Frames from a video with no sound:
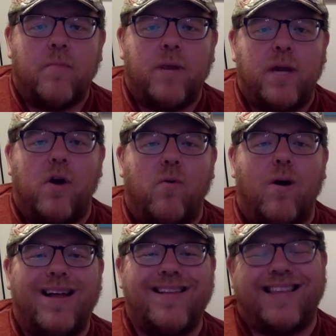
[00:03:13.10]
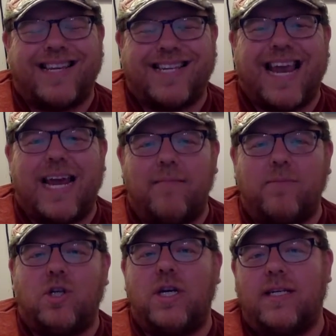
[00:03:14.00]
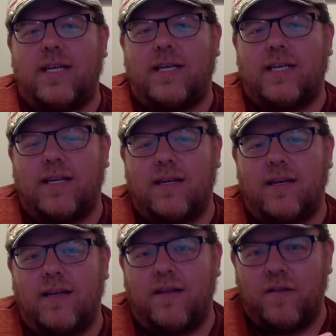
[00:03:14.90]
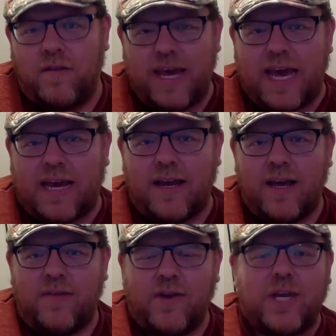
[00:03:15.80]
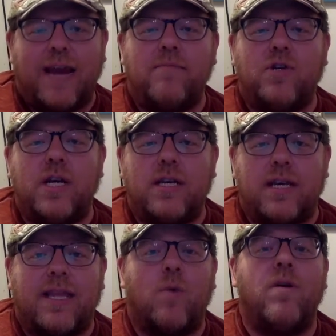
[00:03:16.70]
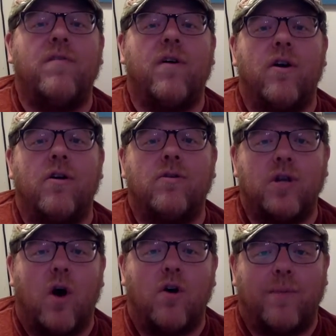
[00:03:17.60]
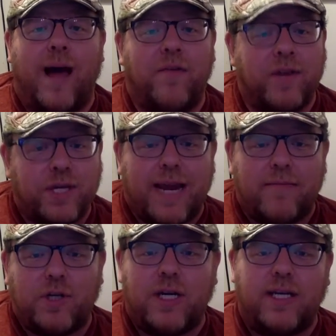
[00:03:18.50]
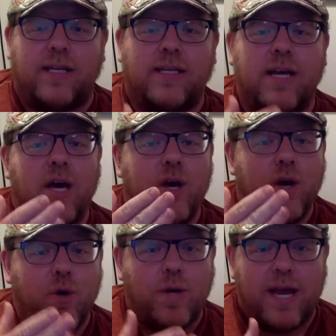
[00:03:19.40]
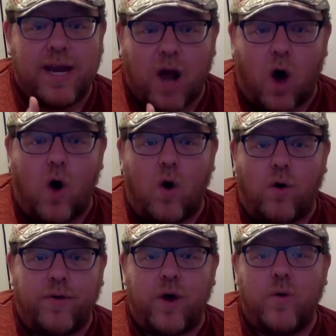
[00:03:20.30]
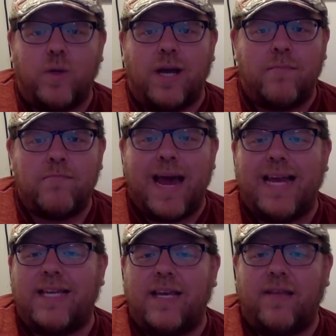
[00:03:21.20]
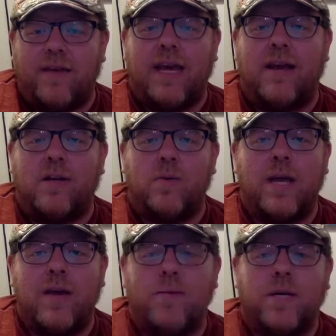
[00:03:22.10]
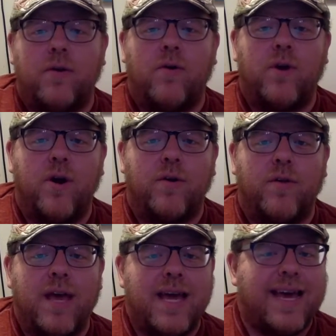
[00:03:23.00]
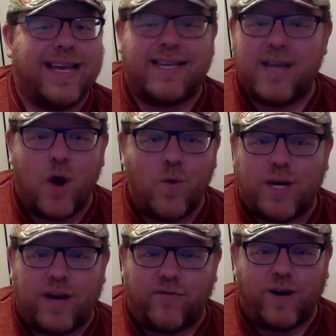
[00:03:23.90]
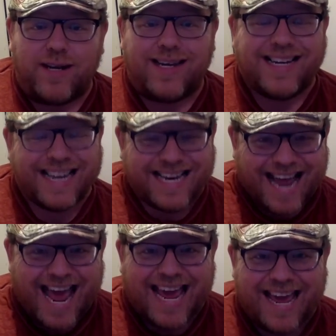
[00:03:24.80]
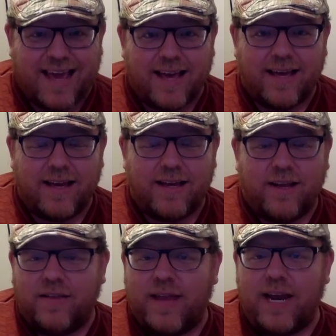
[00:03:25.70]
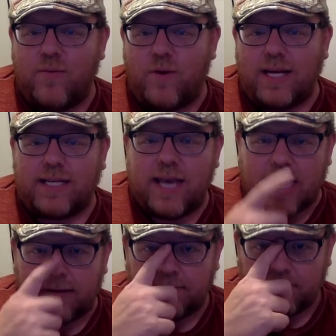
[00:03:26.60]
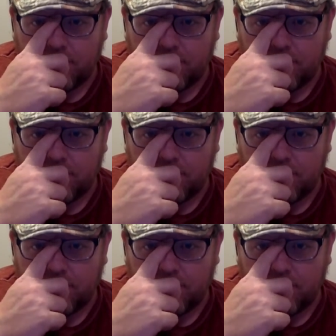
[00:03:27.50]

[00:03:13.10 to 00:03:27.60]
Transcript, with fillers: But you know what? The same Jesus then, the same Jesus that we've heard taught about, the same Jesus who did all those amazing things when he was here on earth, is no different today than he was then.